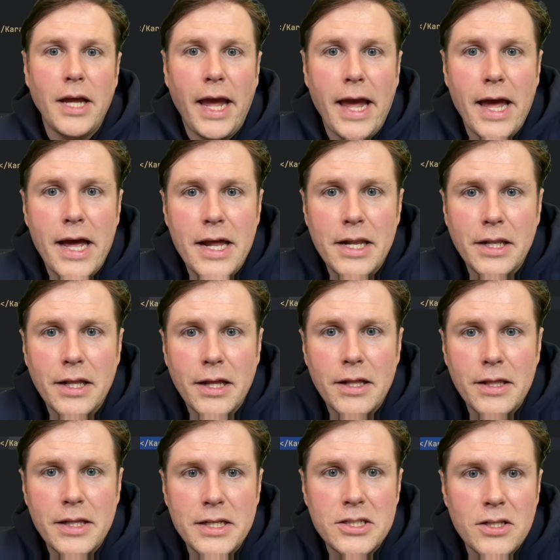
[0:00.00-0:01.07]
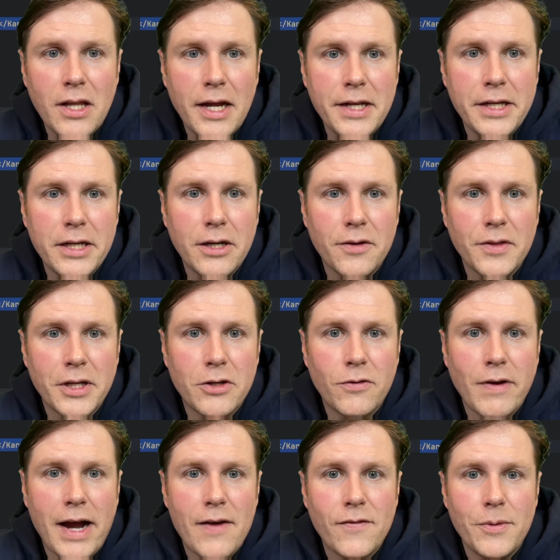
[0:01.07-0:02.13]
And this line here, the
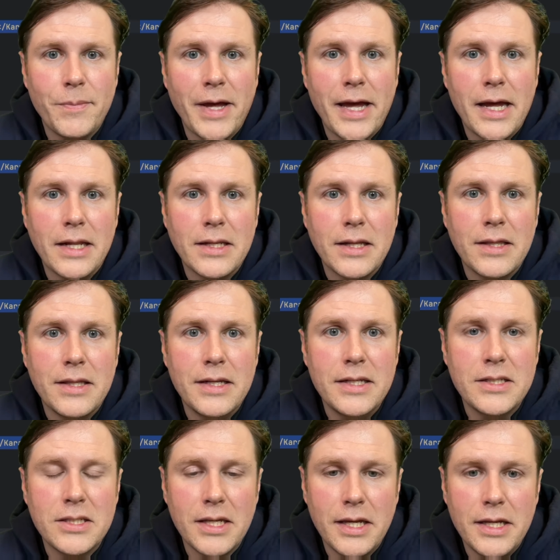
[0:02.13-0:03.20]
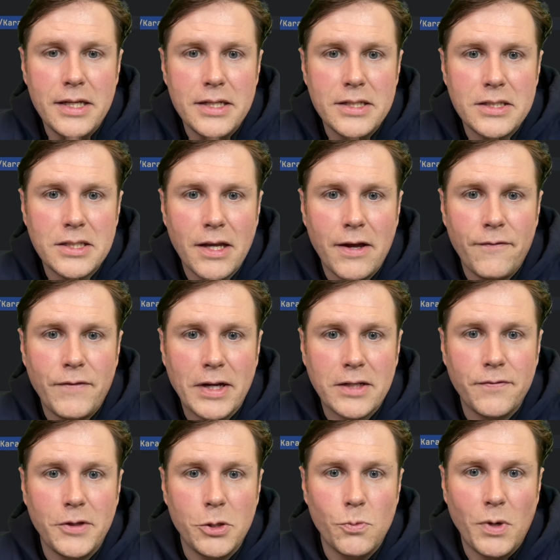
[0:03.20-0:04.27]
Karaf command, this is
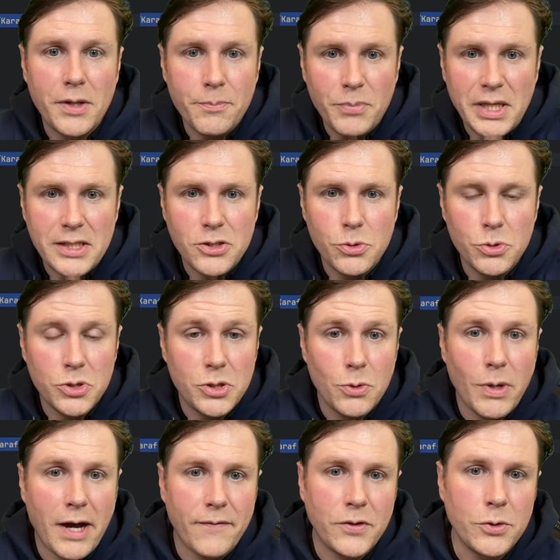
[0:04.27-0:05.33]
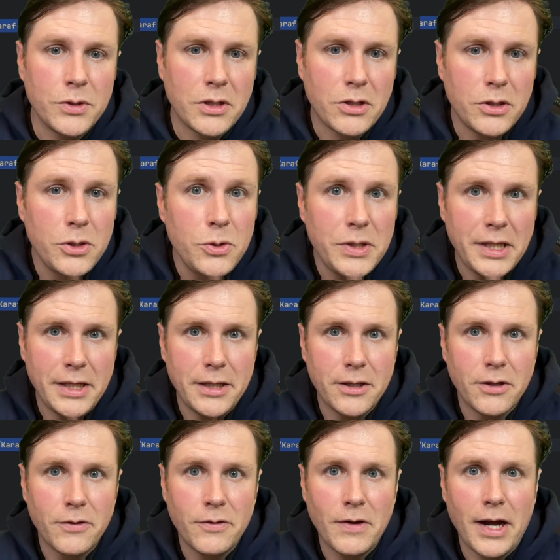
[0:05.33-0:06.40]
effectively the one piece you do have to include
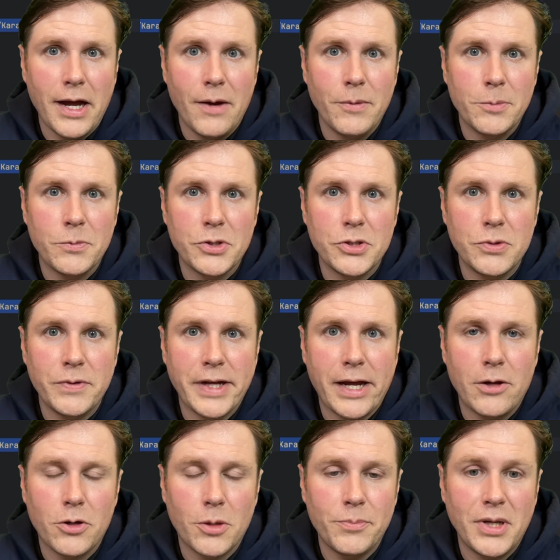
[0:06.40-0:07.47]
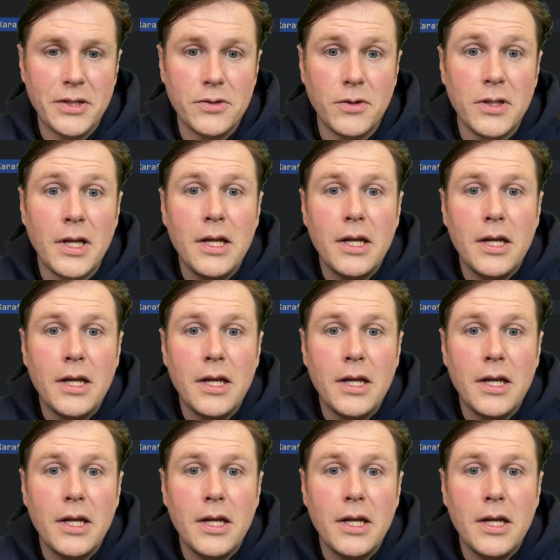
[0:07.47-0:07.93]
here when we're doing out our bundle.